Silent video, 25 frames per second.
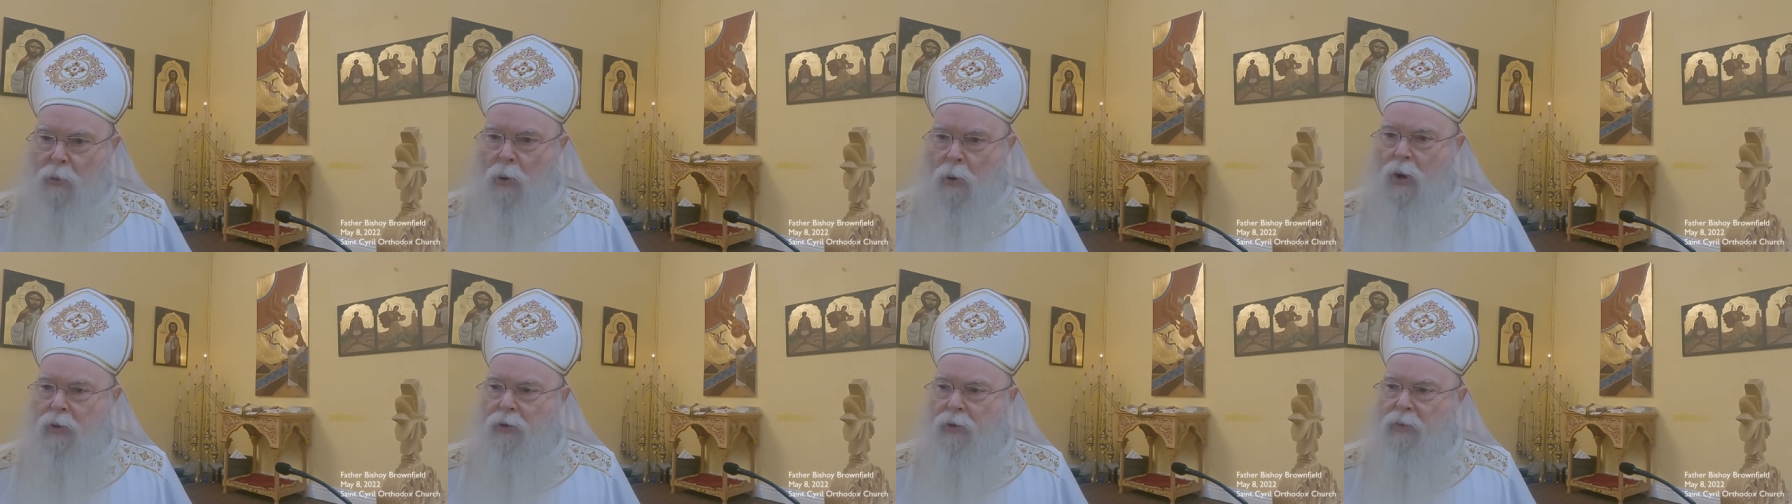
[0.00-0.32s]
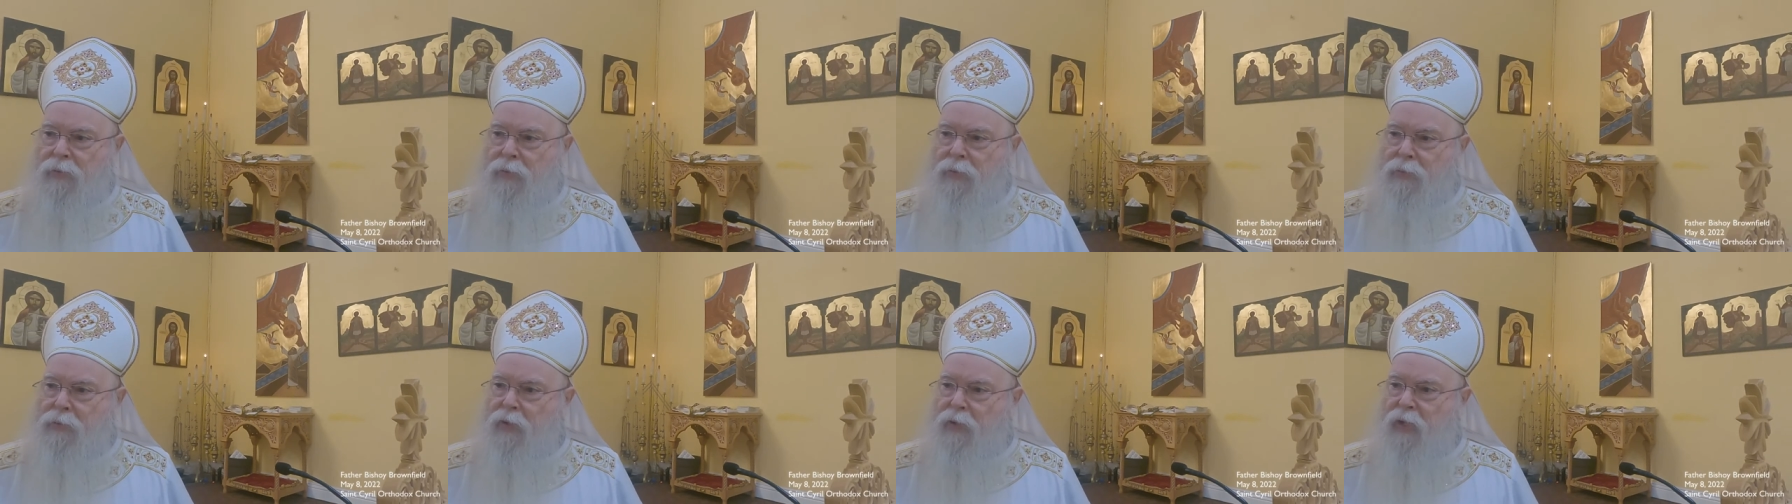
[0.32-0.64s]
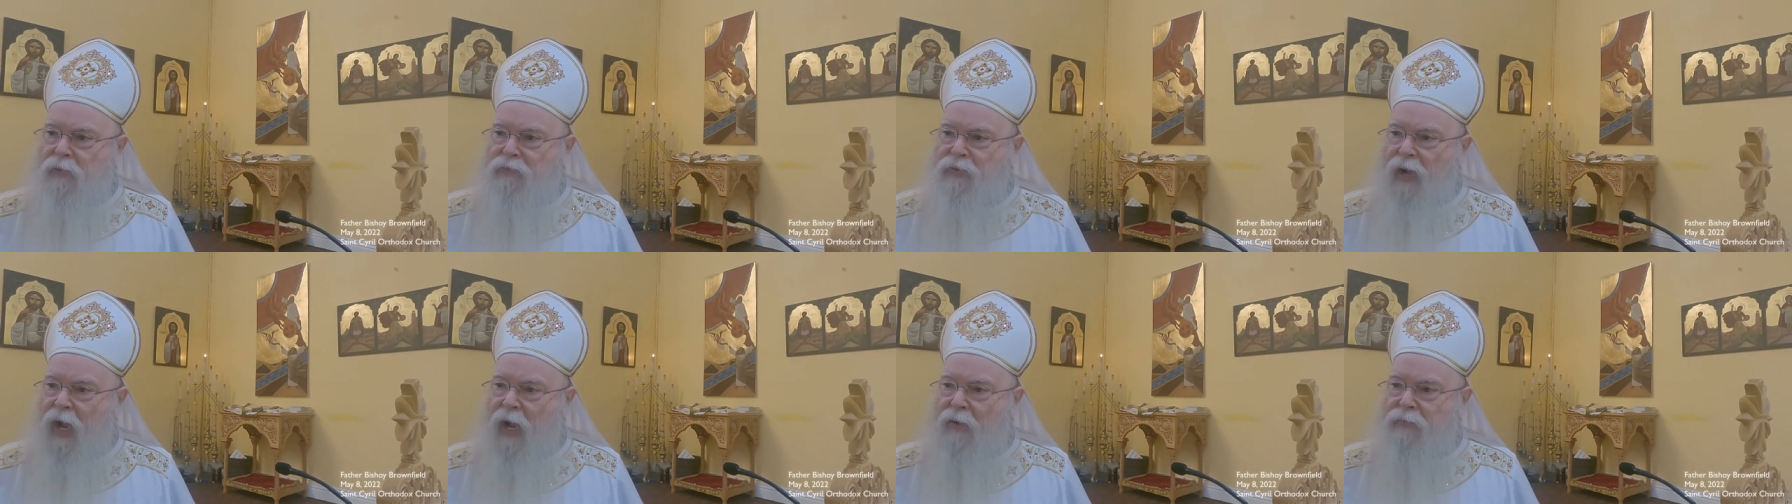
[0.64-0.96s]

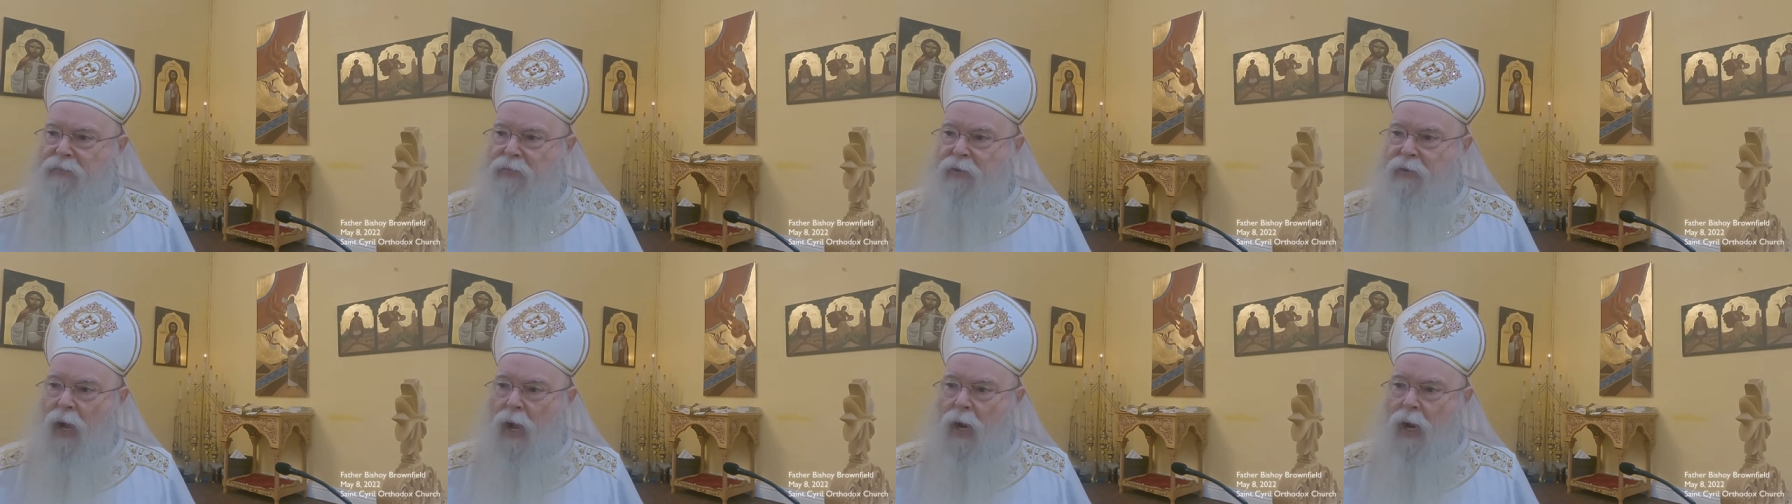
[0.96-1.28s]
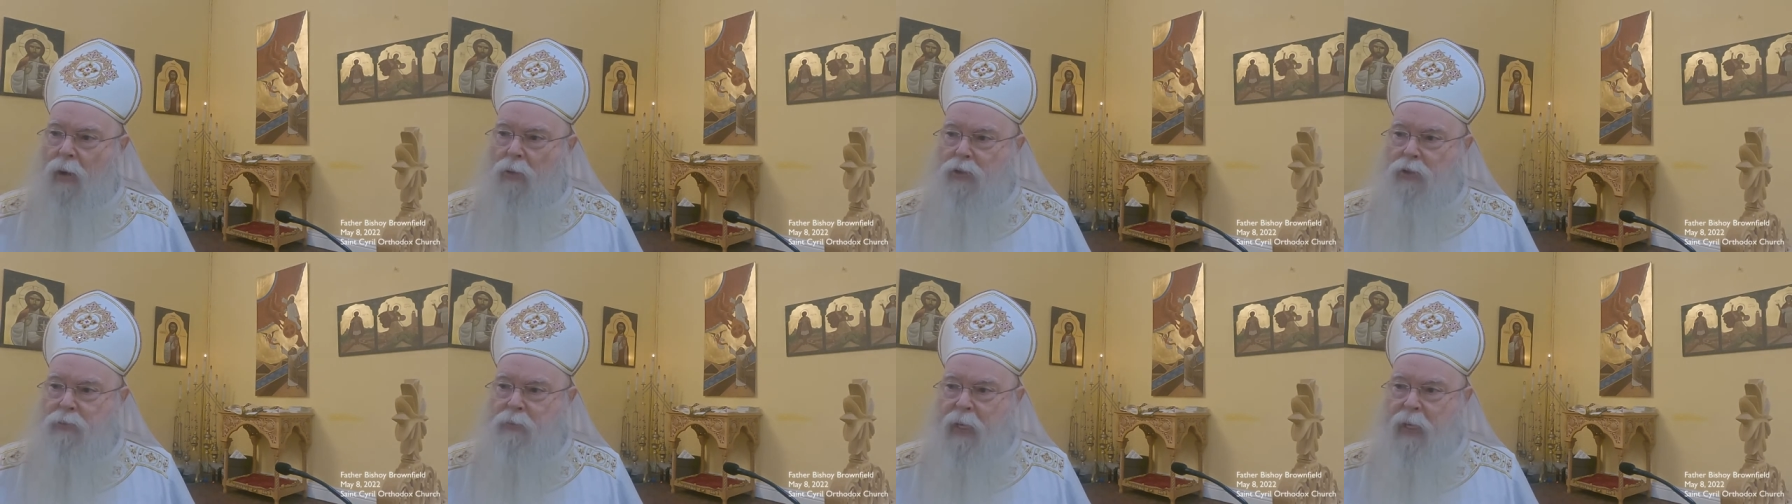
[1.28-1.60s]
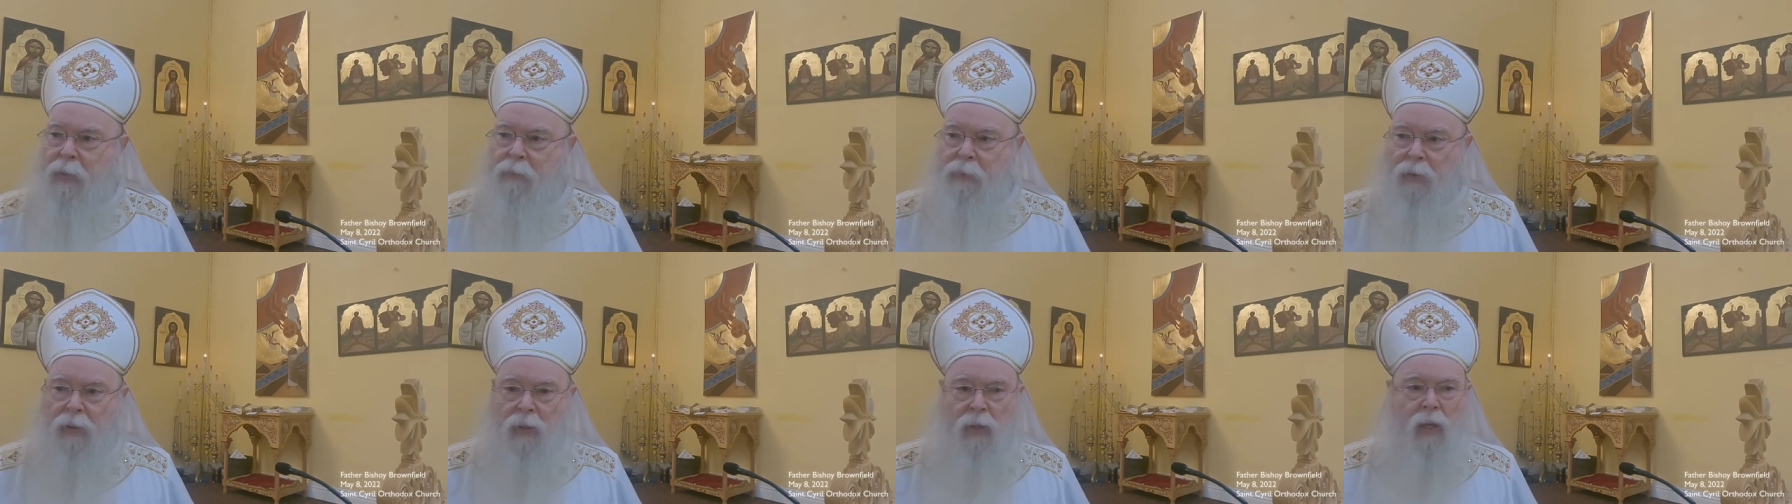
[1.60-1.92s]
435
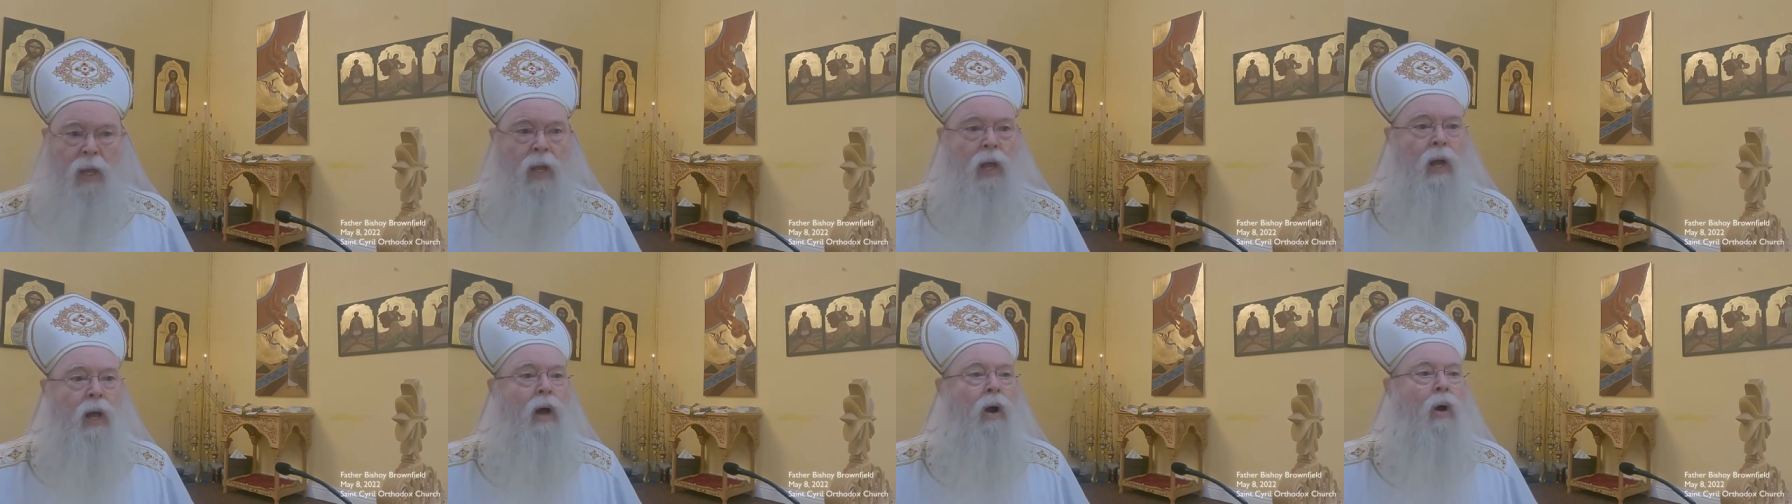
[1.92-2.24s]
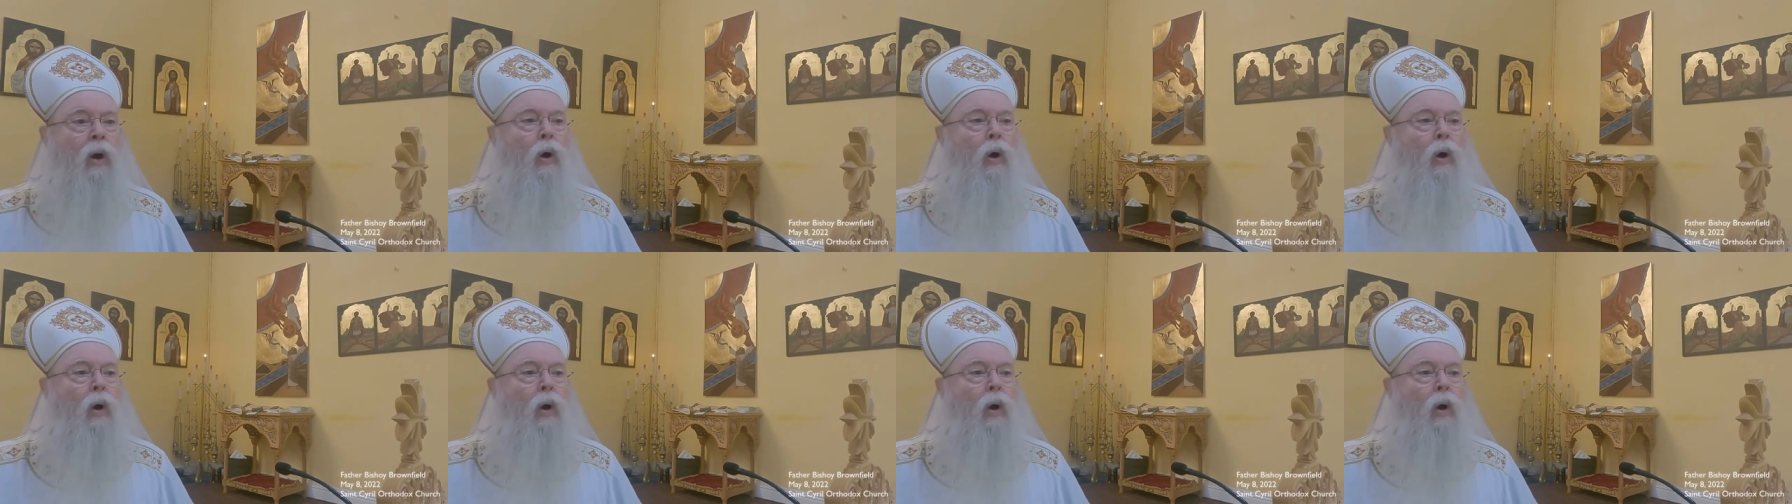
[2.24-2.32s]
congresspeople,